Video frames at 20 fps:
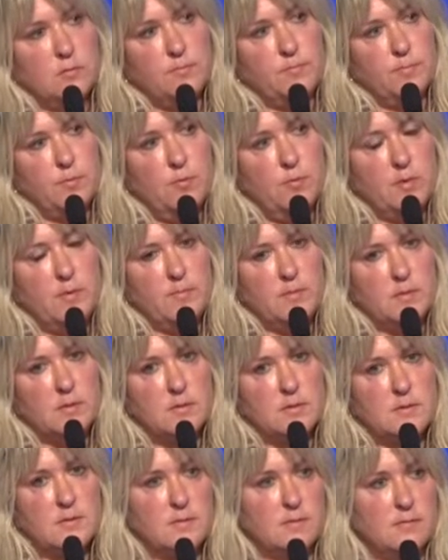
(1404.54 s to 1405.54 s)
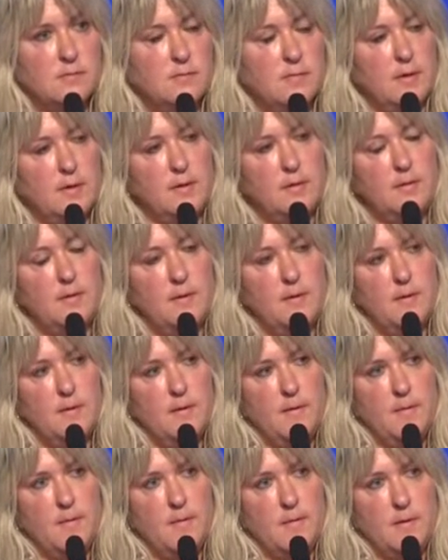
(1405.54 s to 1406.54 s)
employments, right,
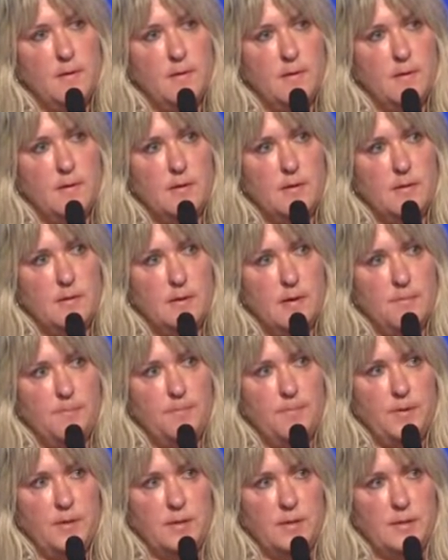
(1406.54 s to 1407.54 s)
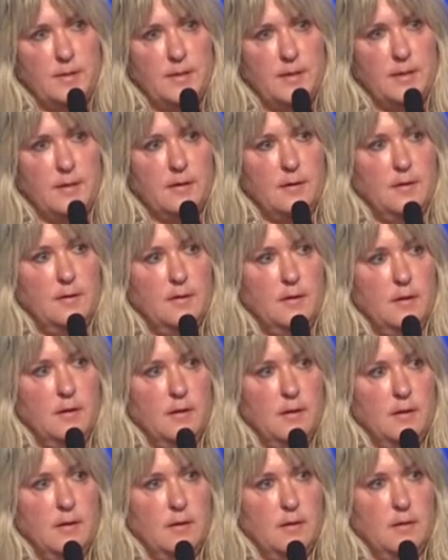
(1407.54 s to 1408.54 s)
not punting,
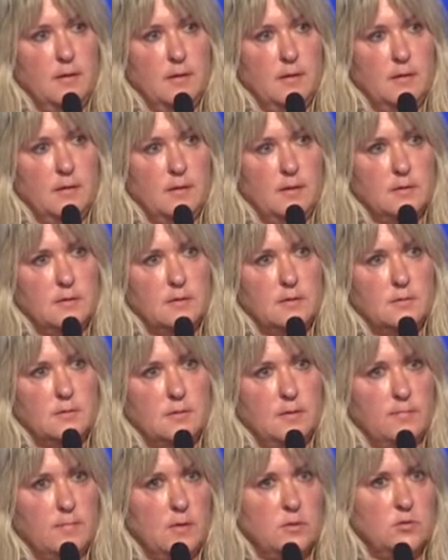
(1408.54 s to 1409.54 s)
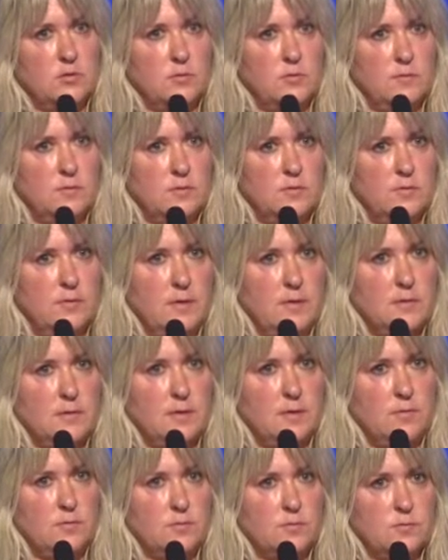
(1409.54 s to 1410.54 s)
and that's, I'm not sure if the
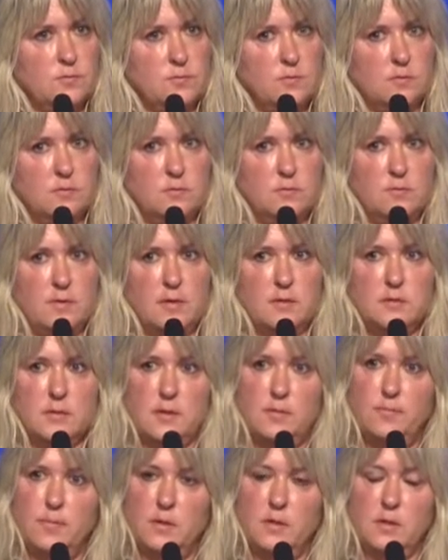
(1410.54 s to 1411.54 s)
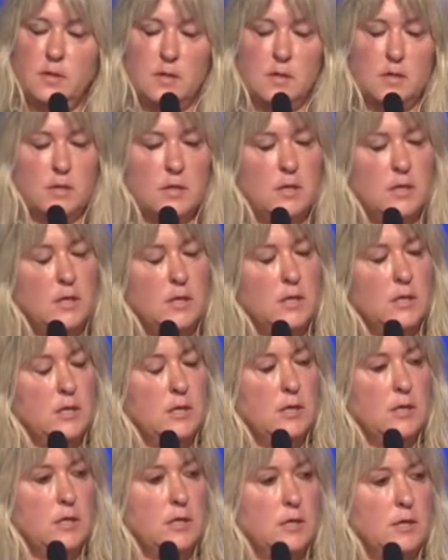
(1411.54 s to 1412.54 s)
translators will translate punting,
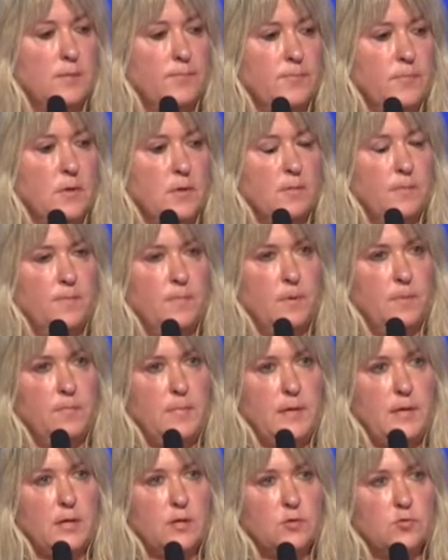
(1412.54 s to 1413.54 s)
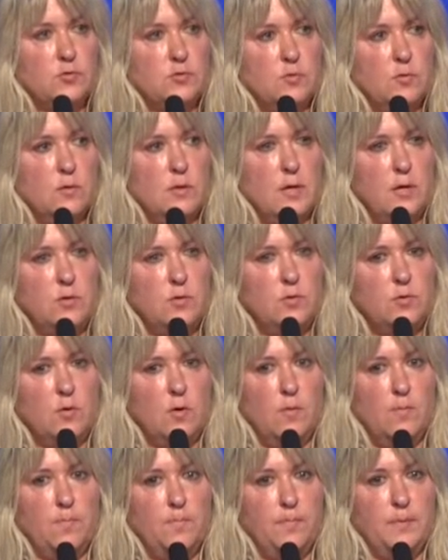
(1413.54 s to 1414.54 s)
um, but making sure that you
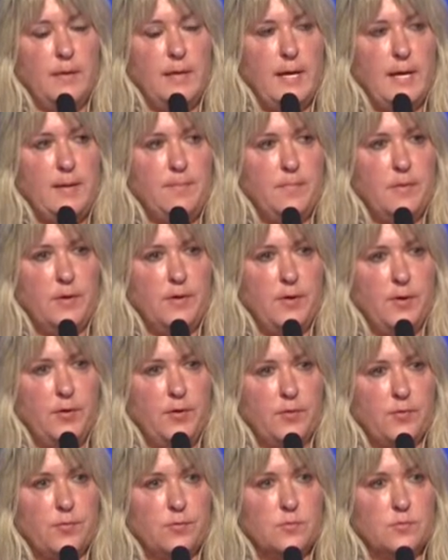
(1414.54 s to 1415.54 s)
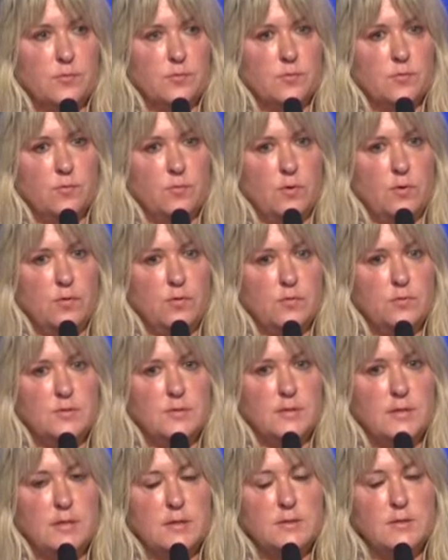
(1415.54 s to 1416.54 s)
don't blame others, where there's
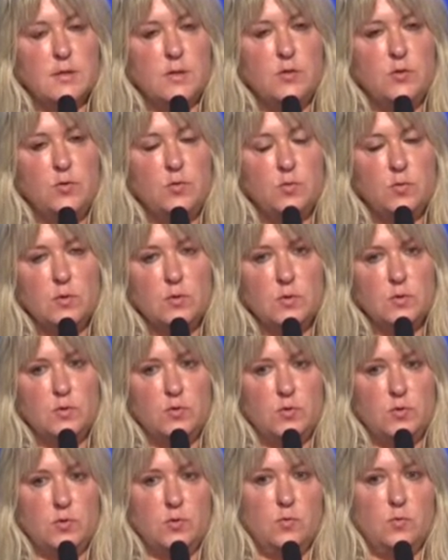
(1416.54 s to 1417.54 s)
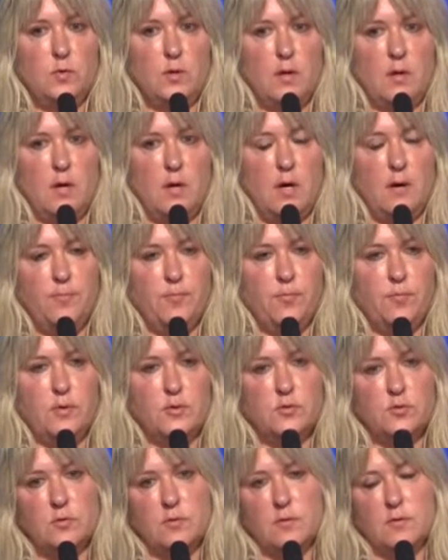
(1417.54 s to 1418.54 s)
things that you can do in an
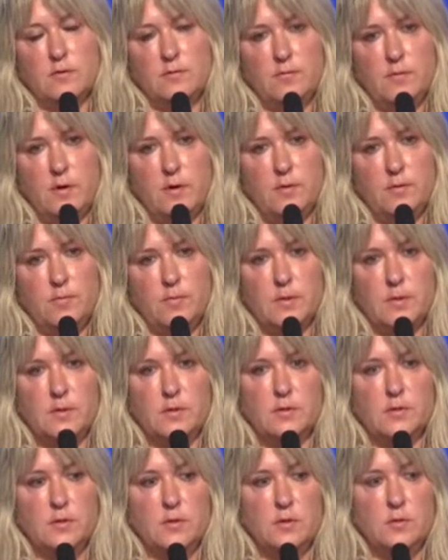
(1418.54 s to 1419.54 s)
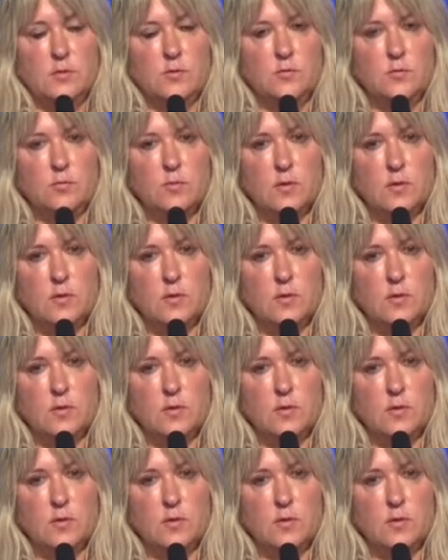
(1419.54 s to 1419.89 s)
operational environment to